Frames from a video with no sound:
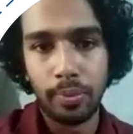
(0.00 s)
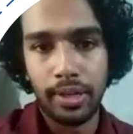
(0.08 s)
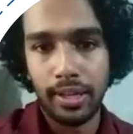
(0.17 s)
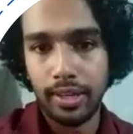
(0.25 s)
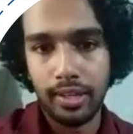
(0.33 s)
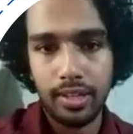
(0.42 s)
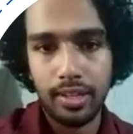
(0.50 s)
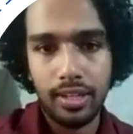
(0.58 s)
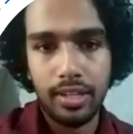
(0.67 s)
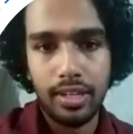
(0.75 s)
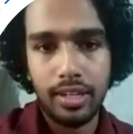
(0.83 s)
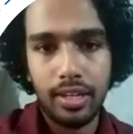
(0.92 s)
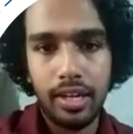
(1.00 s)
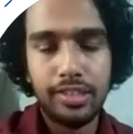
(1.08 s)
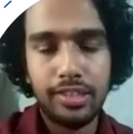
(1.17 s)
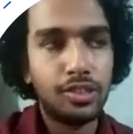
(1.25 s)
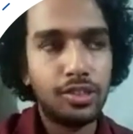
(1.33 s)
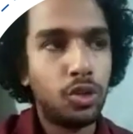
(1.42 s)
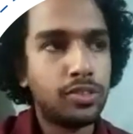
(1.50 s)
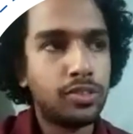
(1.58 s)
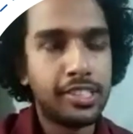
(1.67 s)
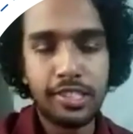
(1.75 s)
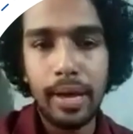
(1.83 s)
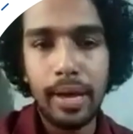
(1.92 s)
me. It's not
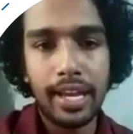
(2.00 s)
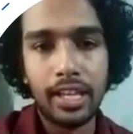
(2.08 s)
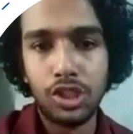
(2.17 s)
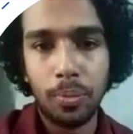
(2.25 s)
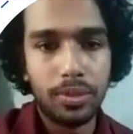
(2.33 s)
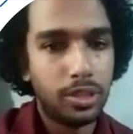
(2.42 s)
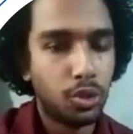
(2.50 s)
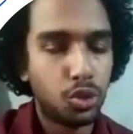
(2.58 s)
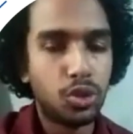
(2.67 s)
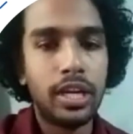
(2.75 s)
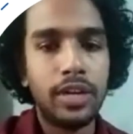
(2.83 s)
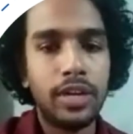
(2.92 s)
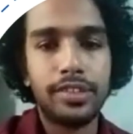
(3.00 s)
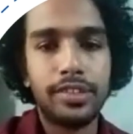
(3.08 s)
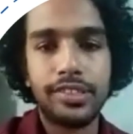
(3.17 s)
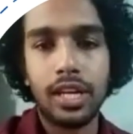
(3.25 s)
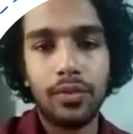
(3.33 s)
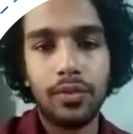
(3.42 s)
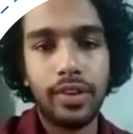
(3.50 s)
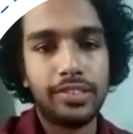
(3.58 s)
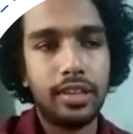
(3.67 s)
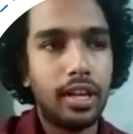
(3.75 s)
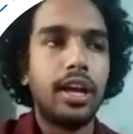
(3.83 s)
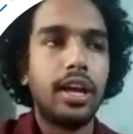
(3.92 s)
just a banking job. You should give a service
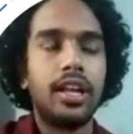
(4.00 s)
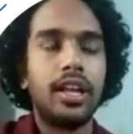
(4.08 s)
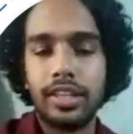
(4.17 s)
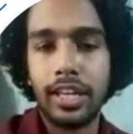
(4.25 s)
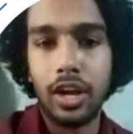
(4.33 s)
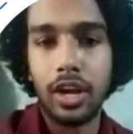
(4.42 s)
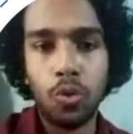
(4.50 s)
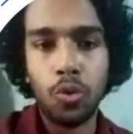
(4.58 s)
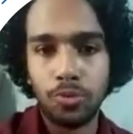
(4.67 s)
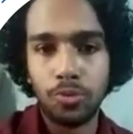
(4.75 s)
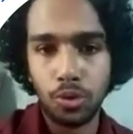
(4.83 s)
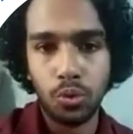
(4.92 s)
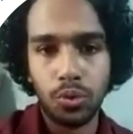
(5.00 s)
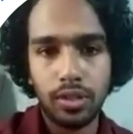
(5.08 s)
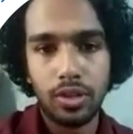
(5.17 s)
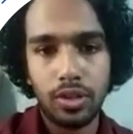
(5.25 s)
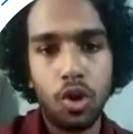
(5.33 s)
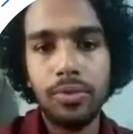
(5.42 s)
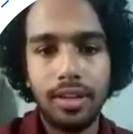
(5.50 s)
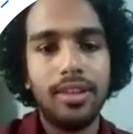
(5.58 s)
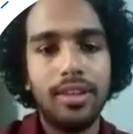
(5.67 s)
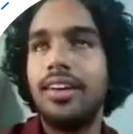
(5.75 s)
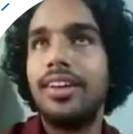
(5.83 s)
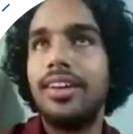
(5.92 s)
at their home too. Home
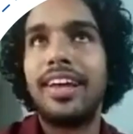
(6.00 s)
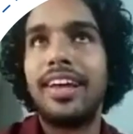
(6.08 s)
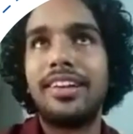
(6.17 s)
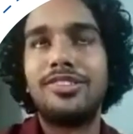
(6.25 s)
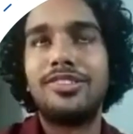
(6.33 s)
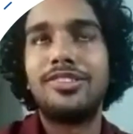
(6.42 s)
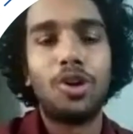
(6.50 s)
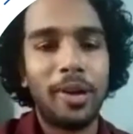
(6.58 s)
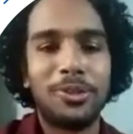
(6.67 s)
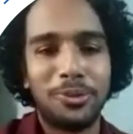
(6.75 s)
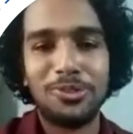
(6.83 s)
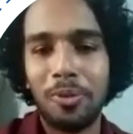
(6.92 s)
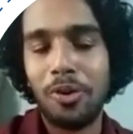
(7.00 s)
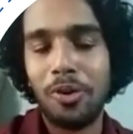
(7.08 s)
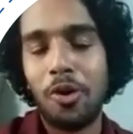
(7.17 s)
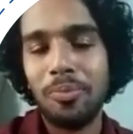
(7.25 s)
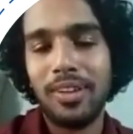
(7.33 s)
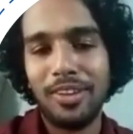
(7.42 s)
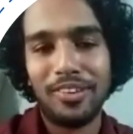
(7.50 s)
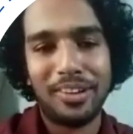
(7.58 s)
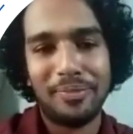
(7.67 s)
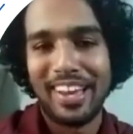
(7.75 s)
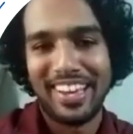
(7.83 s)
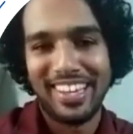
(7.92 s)
like Somato, so home
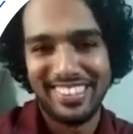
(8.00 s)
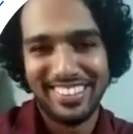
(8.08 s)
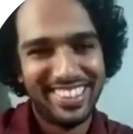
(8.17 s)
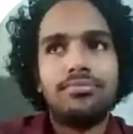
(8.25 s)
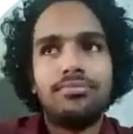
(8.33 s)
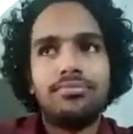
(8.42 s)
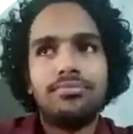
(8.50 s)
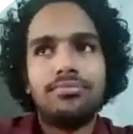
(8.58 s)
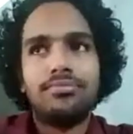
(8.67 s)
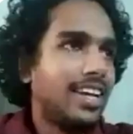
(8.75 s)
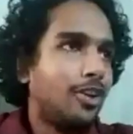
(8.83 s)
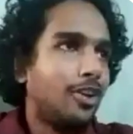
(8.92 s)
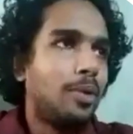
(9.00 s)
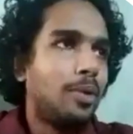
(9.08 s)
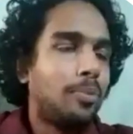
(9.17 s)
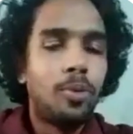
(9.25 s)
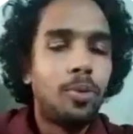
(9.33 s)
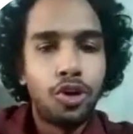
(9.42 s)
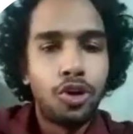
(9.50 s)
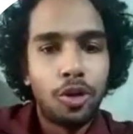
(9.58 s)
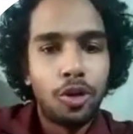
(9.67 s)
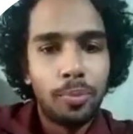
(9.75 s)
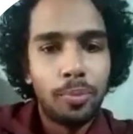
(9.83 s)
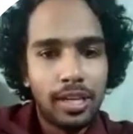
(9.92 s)
delivery package. I think I will be promoted to a
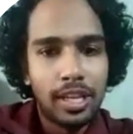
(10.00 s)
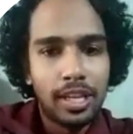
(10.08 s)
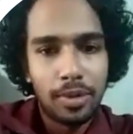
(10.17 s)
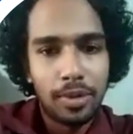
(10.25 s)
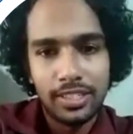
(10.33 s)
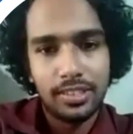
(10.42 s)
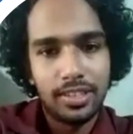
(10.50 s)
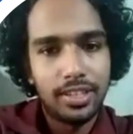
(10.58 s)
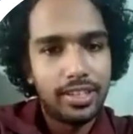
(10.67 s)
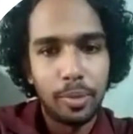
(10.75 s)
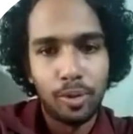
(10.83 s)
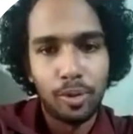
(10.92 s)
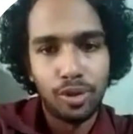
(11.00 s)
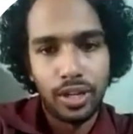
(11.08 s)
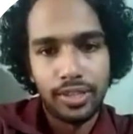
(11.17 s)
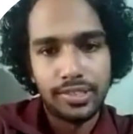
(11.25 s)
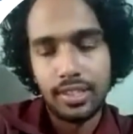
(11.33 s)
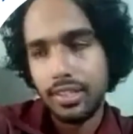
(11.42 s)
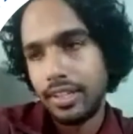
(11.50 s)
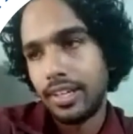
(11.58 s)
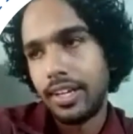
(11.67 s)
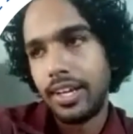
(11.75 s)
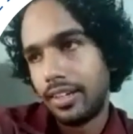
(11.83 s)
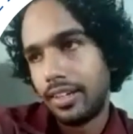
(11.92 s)
bigger branch as a P B authorizer,
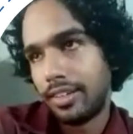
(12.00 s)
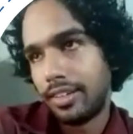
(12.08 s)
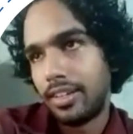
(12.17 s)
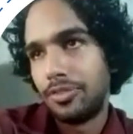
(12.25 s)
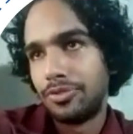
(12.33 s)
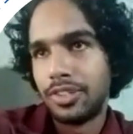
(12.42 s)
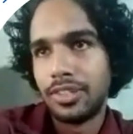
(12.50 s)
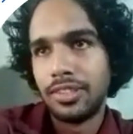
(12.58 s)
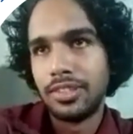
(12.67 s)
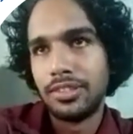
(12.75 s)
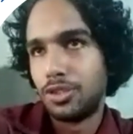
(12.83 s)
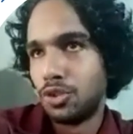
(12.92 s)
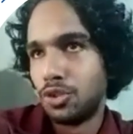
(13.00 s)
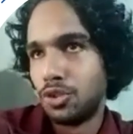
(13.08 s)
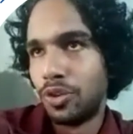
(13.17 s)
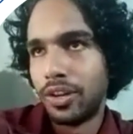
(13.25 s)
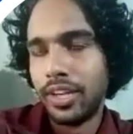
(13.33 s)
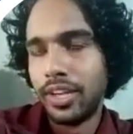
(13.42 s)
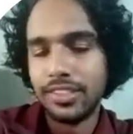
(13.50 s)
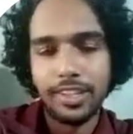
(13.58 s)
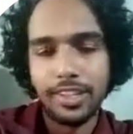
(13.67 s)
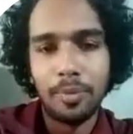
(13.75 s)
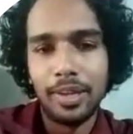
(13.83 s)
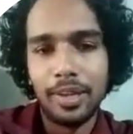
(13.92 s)
and after two more years, I
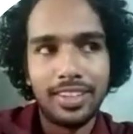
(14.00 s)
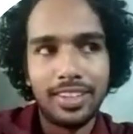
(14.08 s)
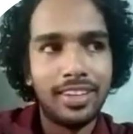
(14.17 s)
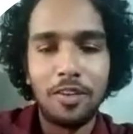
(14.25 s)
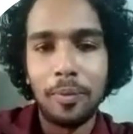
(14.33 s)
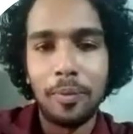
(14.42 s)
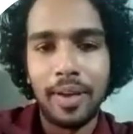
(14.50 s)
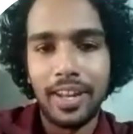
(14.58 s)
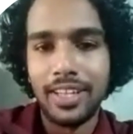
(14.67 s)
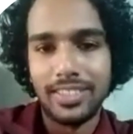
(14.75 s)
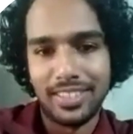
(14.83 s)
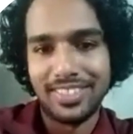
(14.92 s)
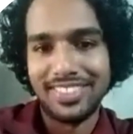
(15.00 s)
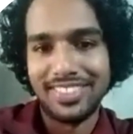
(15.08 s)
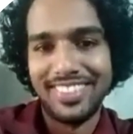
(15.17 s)
will be. I think I will be manager.